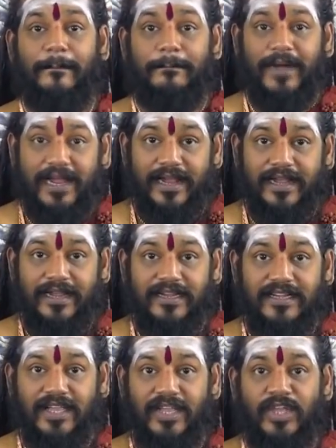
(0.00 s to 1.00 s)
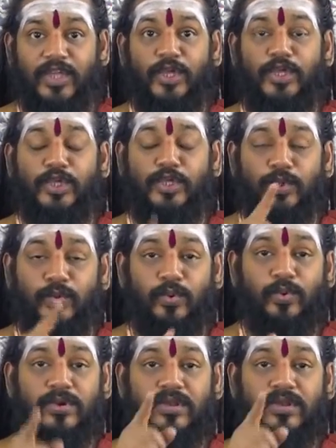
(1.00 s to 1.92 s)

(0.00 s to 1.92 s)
but you